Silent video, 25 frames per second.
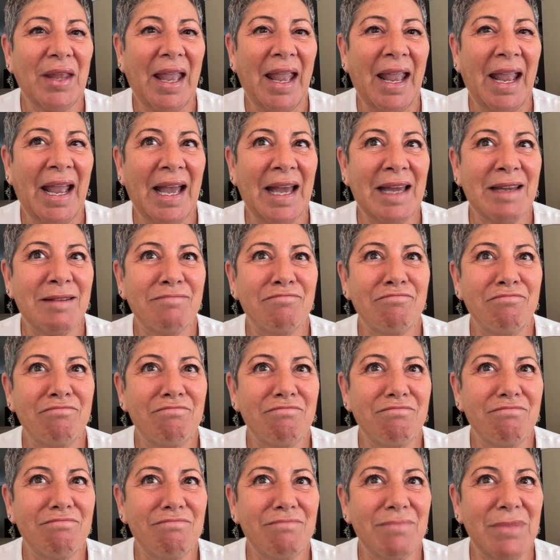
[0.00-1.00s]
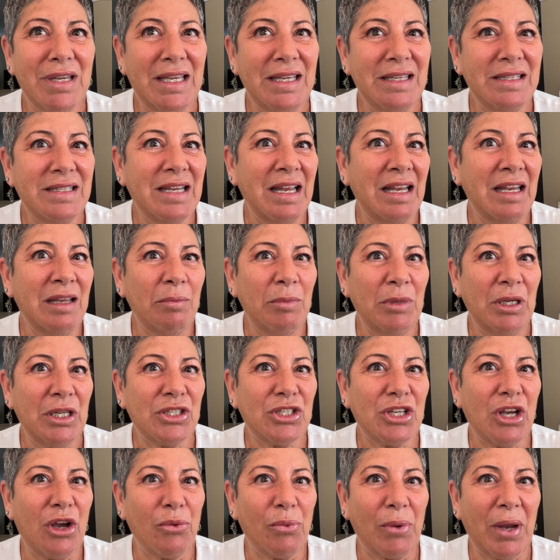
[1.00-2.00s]
and he's telling me
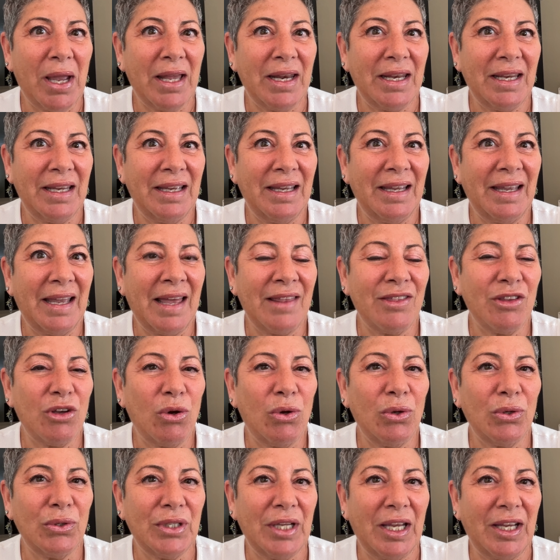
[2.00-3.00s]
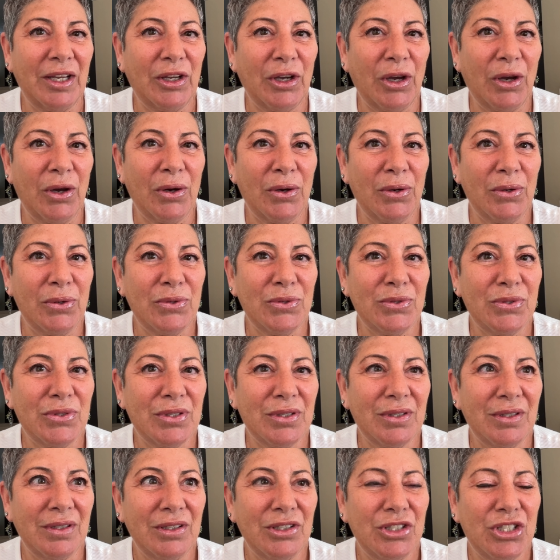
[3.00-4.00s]
it's all ready, and the whole day
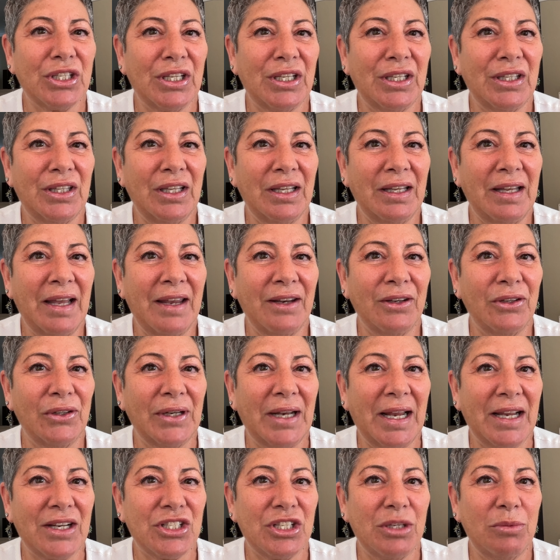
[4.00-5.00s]
goes. She, the landlord actually